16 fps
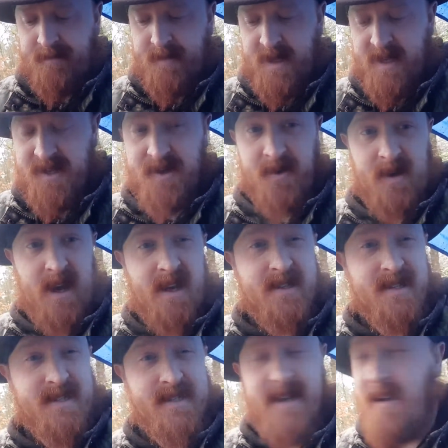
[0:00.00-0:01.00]
It's okay
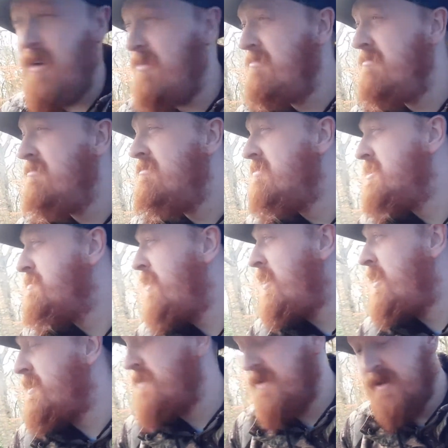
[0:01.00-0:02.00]
to sit on, I
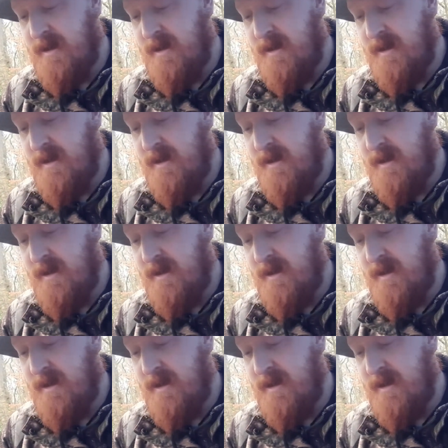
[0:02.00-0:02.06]
suppose.